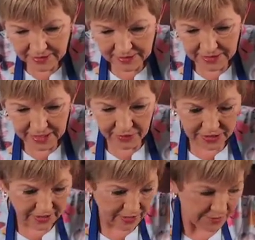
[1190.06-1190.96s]
There we
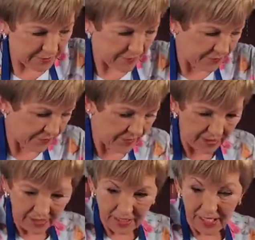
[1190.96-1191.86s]
go.
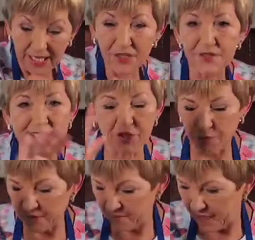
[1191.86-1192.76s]
It'll still
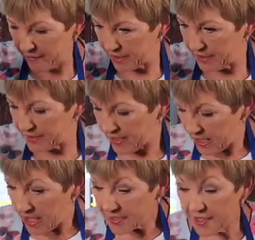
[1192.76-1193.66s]
be fabulous.
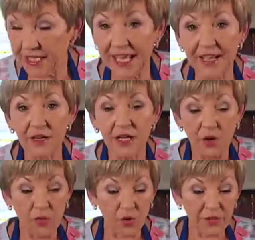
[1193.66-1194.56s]
So now
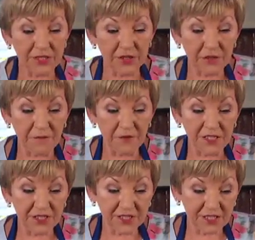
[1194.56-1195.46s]
what we do to
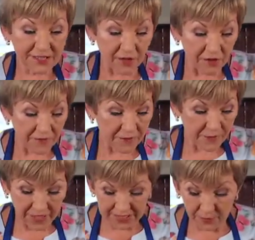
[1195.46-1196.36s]
finish this off
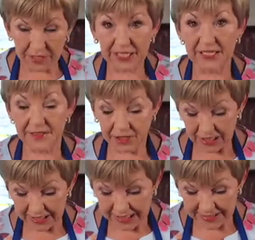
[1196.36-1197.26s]
is we get the
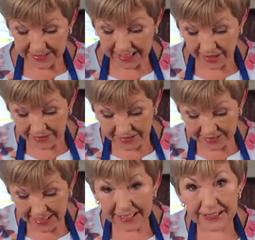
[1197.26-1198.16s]
jelly. Now see how it's
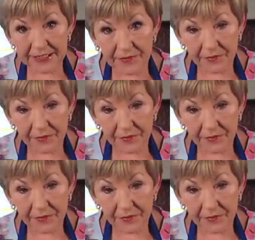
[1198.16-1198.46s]
set?